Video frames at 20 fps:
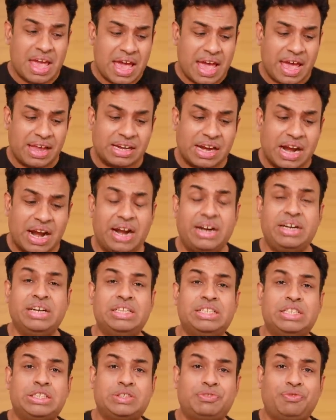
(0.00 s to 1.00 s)
and
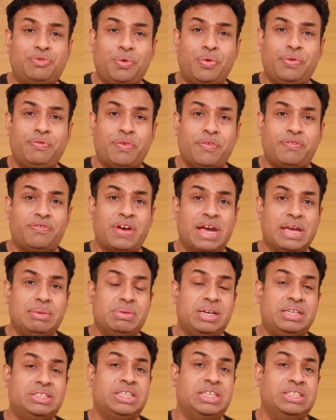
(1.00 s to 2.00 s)
handle this phone for five
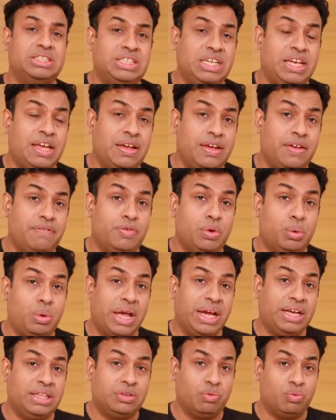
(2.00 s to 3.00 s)
minutes and see if you
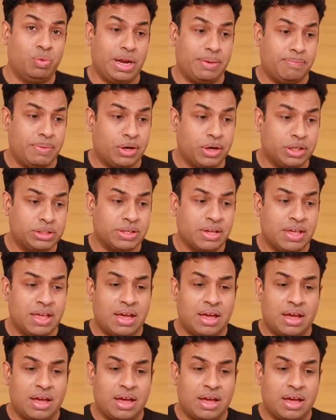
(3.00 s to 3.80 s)
like the weight, because